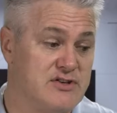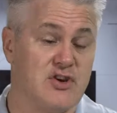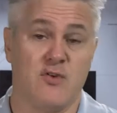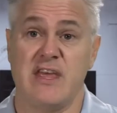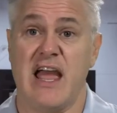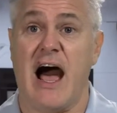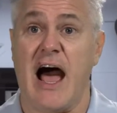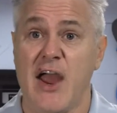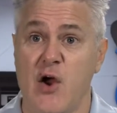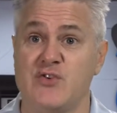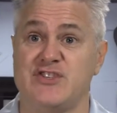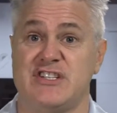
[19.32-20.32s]
So the
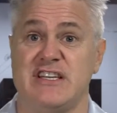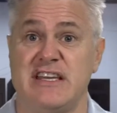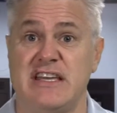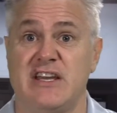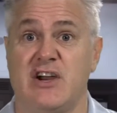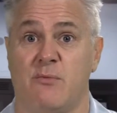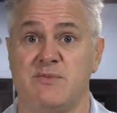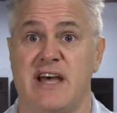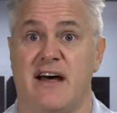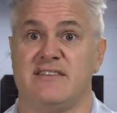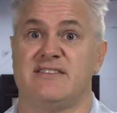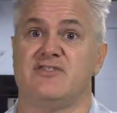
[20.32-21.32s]
IOCE comes
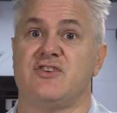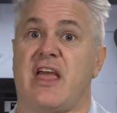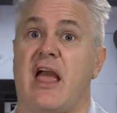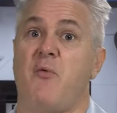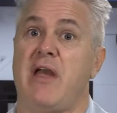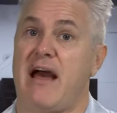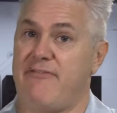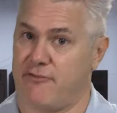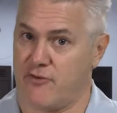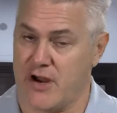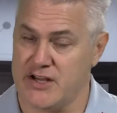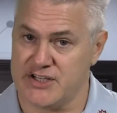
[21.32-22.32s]
out and says, okay, we have
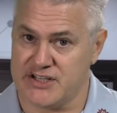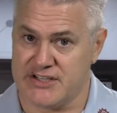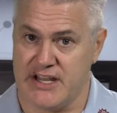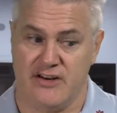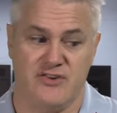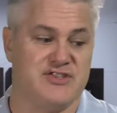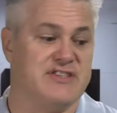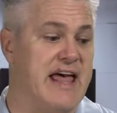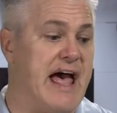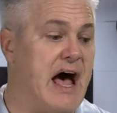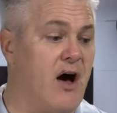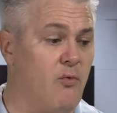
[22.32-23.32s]
forensic standards.
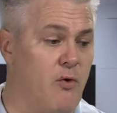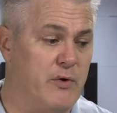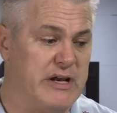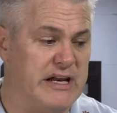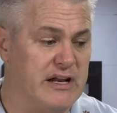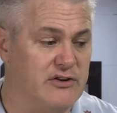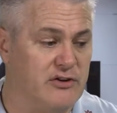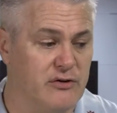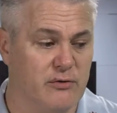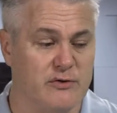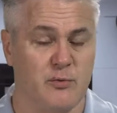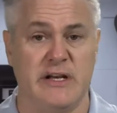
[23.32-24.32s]
Now what we need to
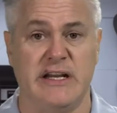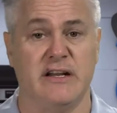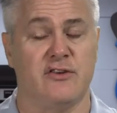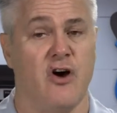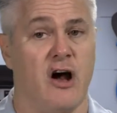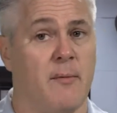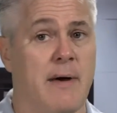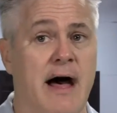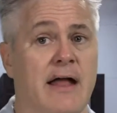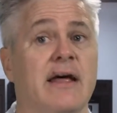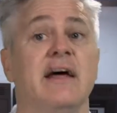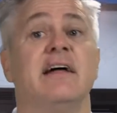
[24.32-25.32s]
do is we need to talk
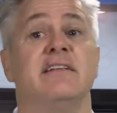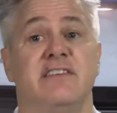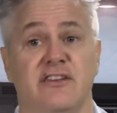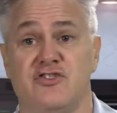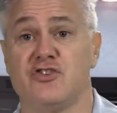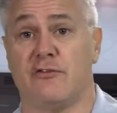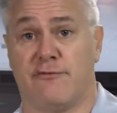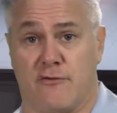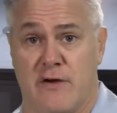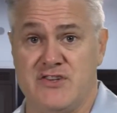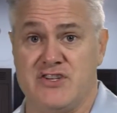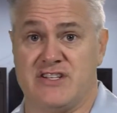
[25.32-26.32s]
about digital
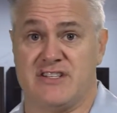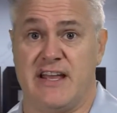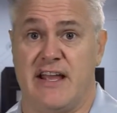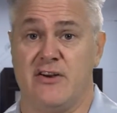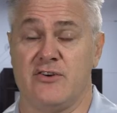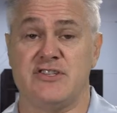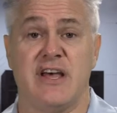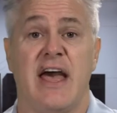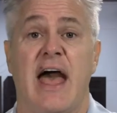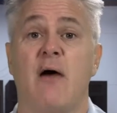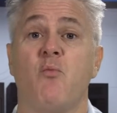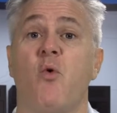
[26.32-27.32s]
forensic standards
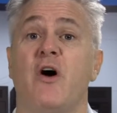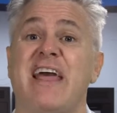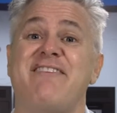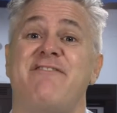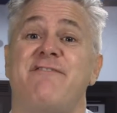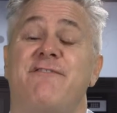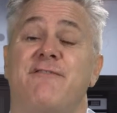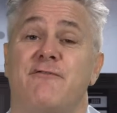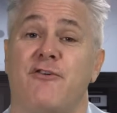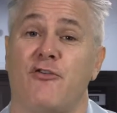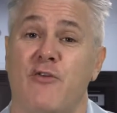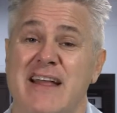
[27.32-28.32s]
and what a
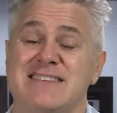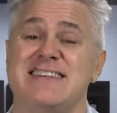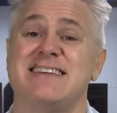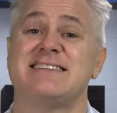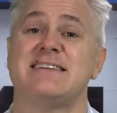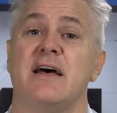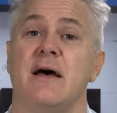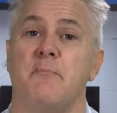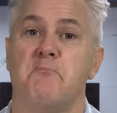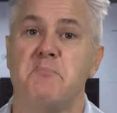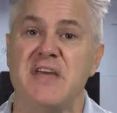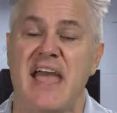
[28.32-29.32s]
forensics
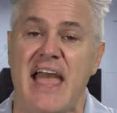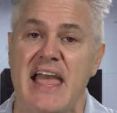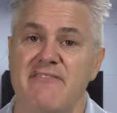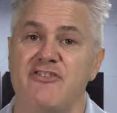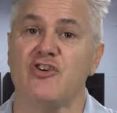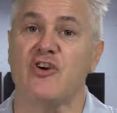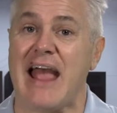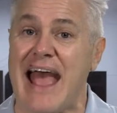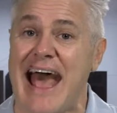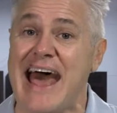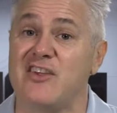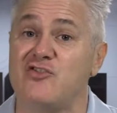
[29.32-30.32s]
behavior
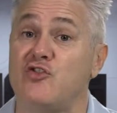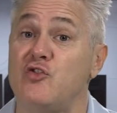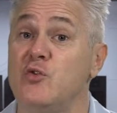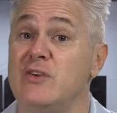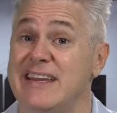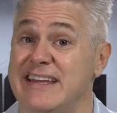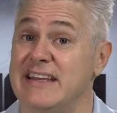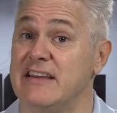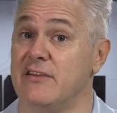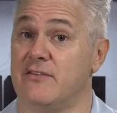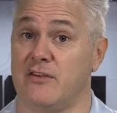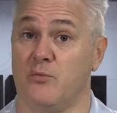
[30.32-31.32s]
attitude is.